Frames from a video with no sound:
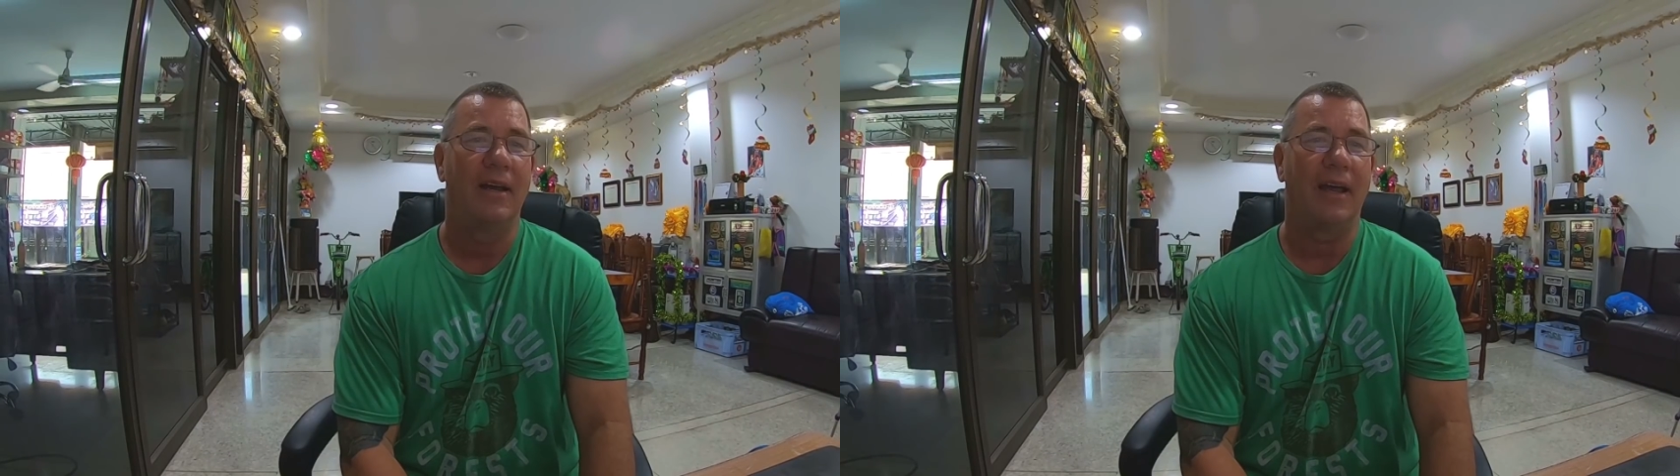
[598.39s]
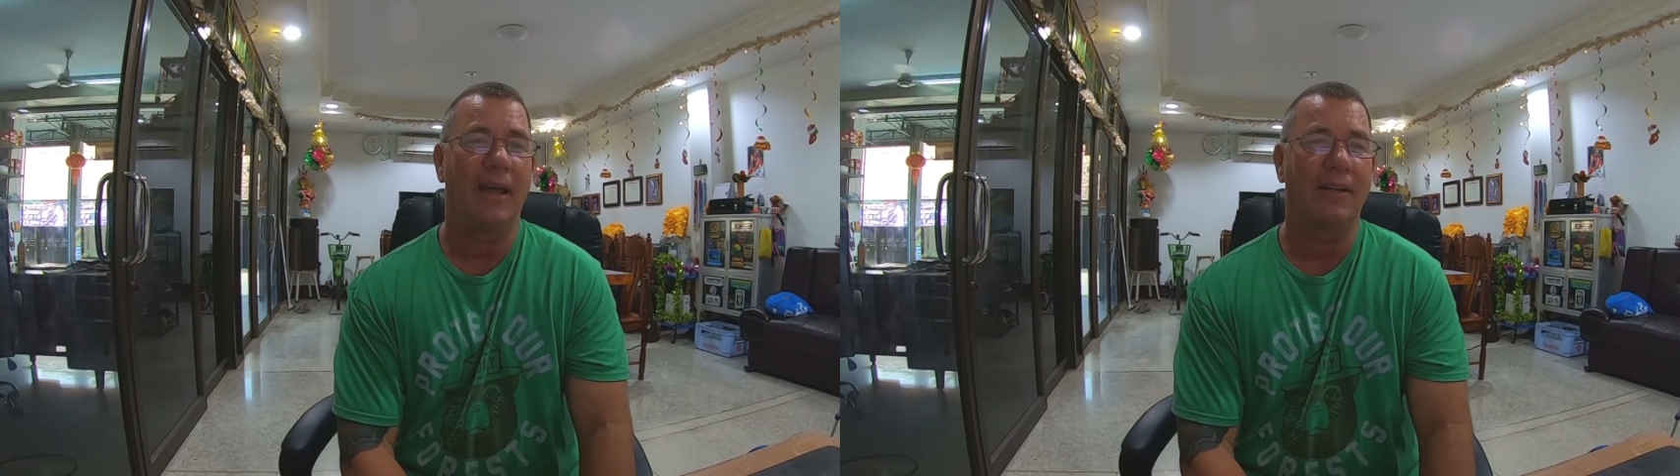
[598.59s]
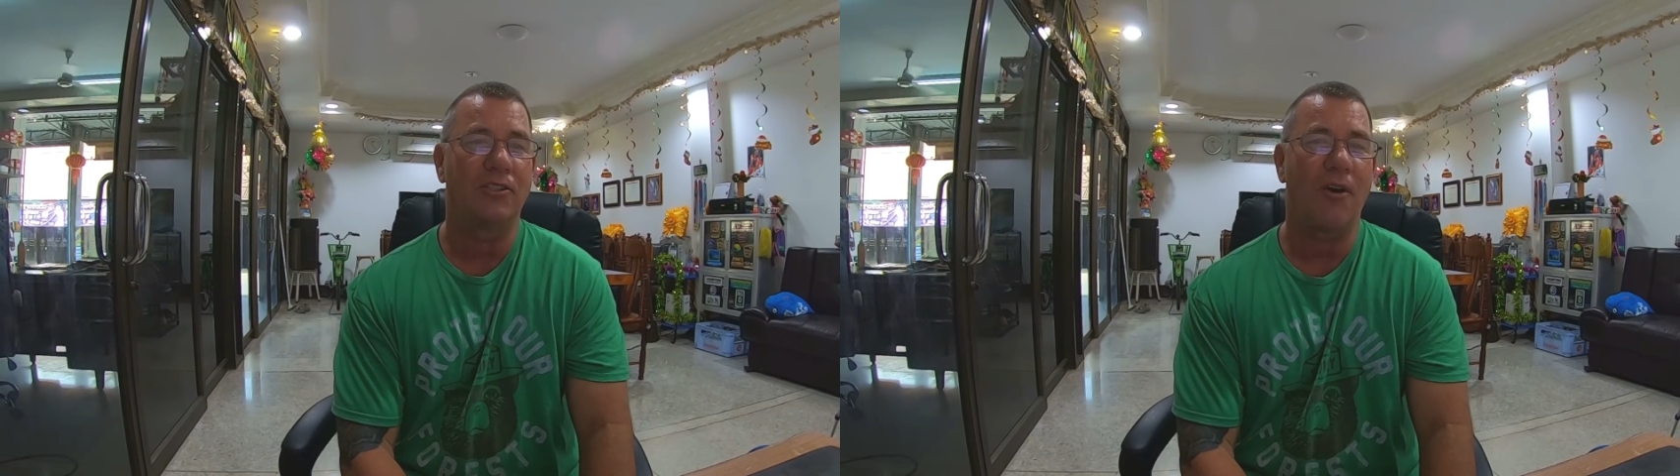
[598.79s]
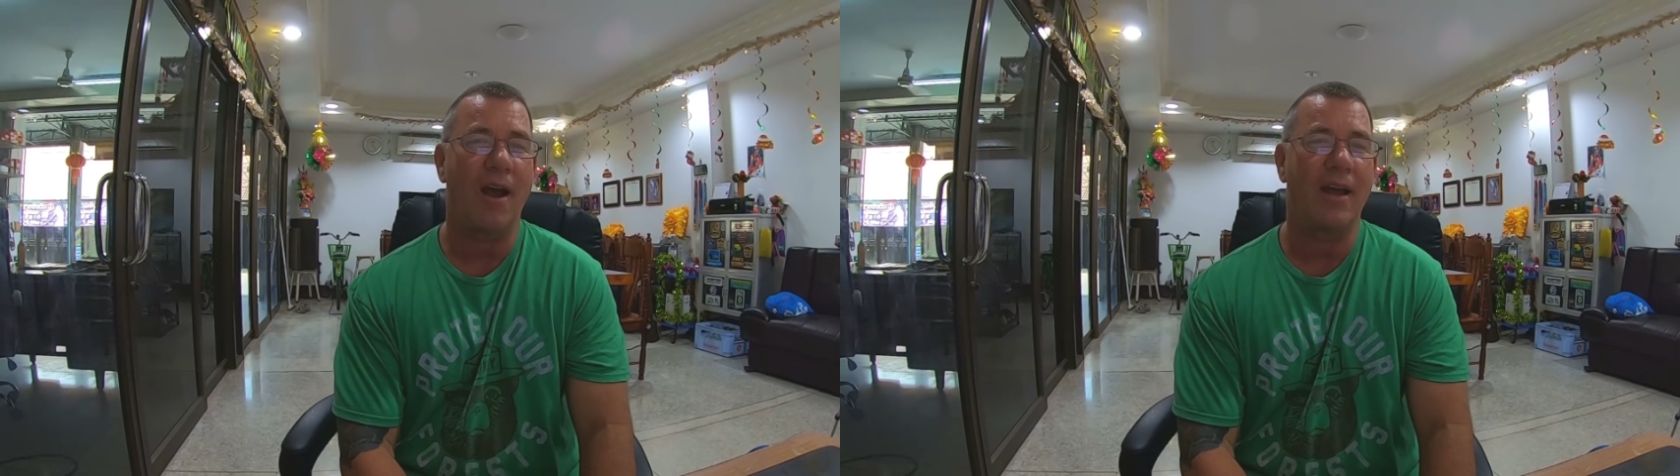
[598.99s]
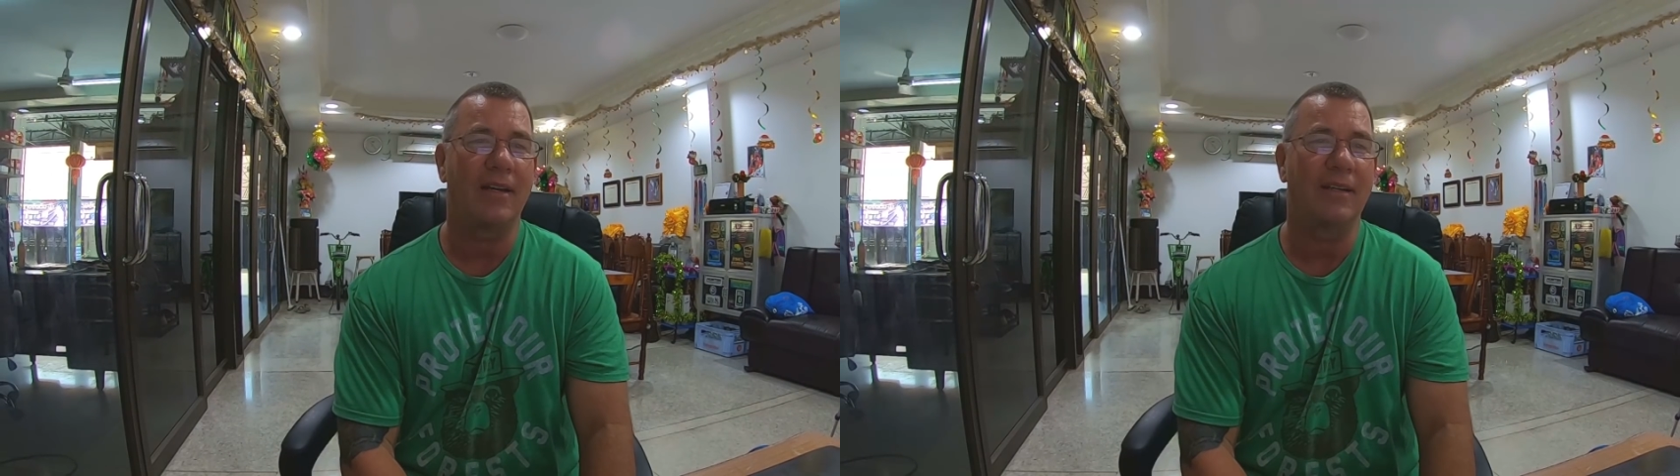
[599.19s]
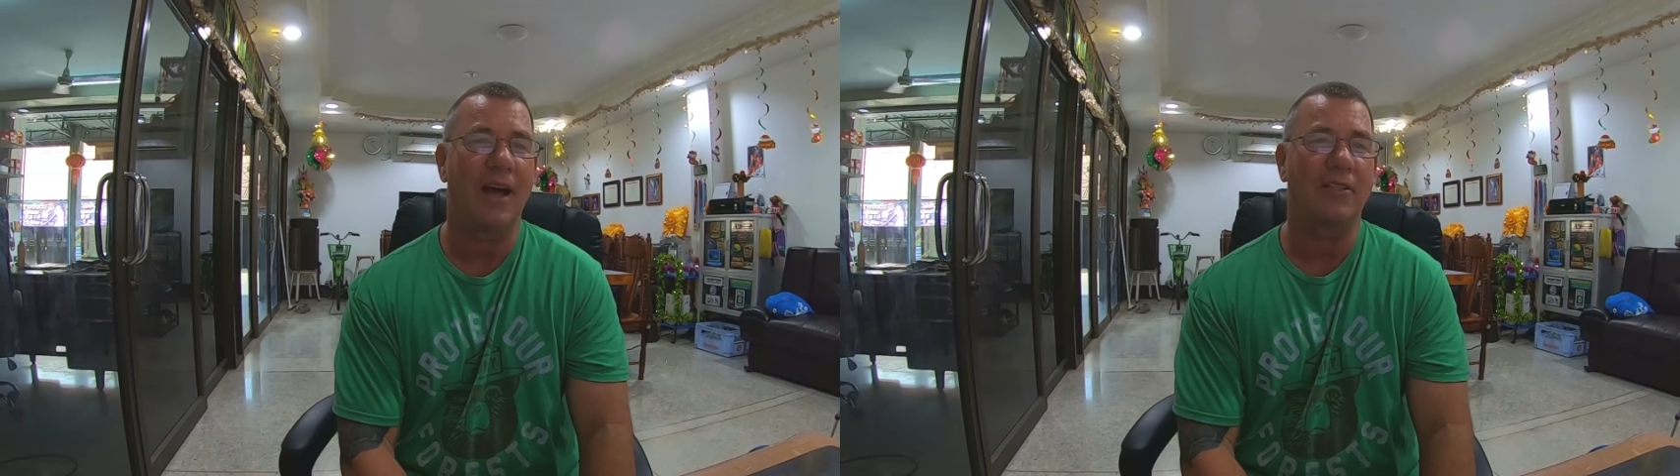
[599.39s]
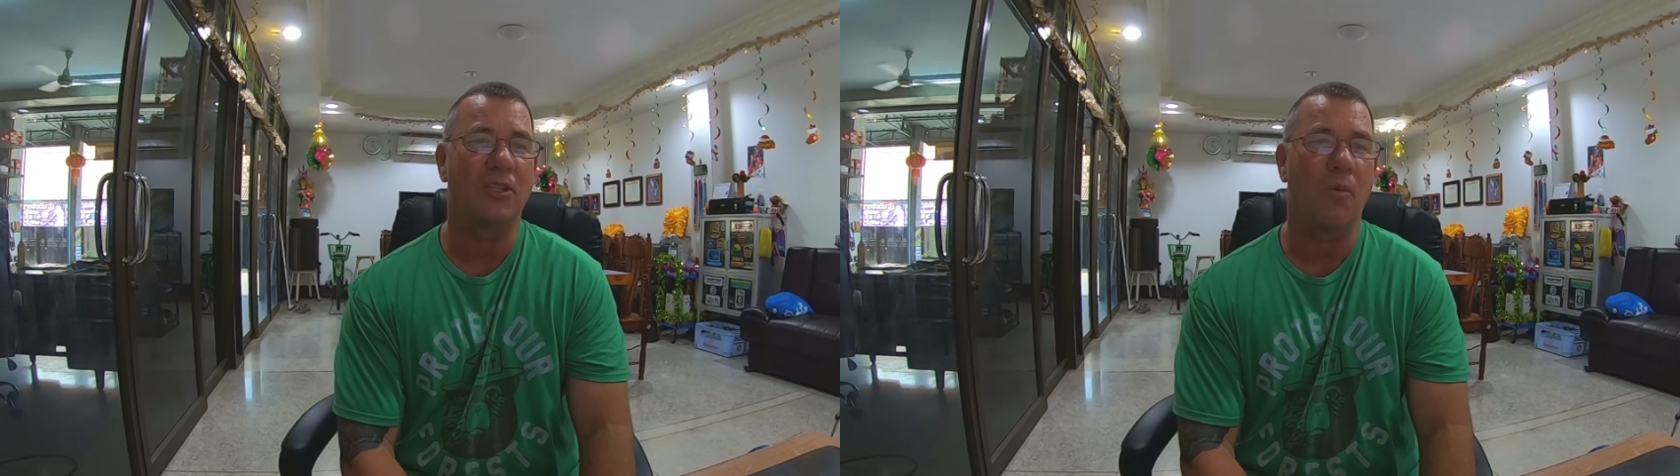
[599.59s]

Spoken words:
and trying not to